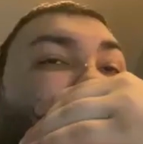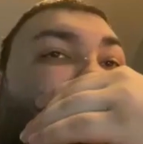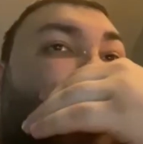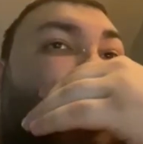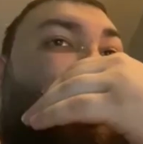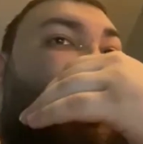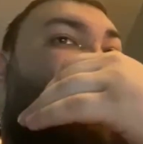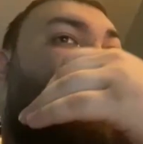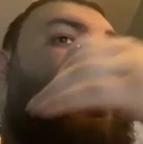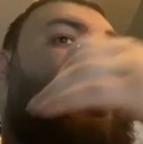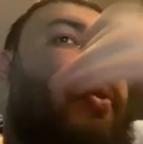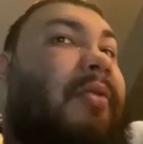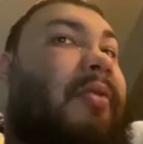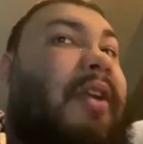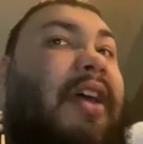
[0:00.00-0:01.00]
want to run the
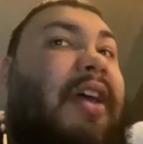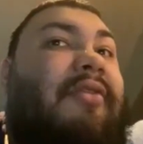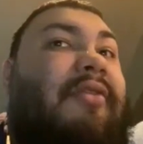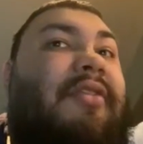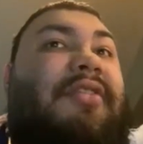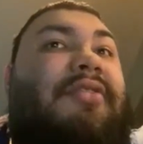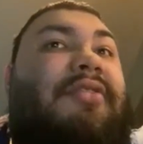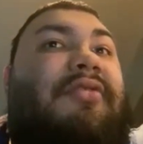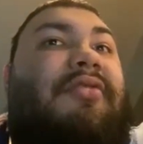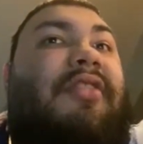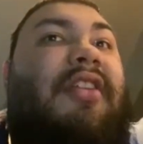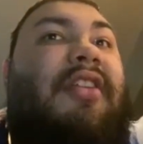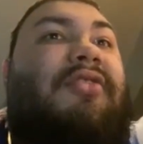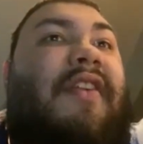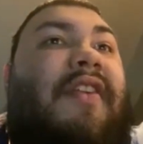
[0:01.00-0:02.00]
ball with Henry, so you got
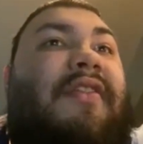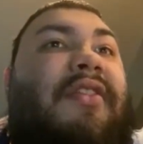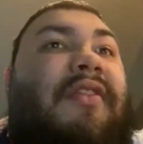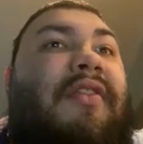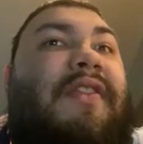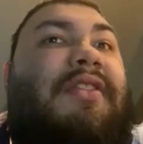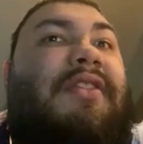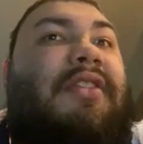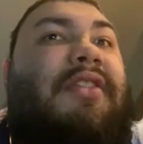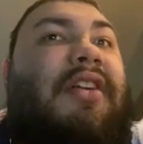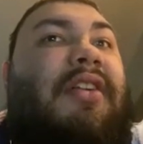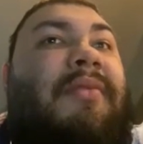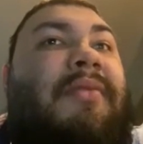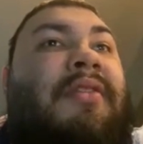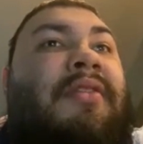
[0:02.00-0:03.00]
to draft the offensive
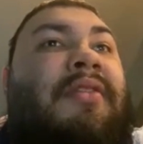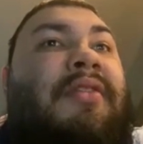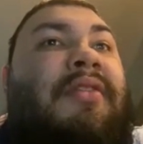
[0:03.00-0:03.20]
lineman.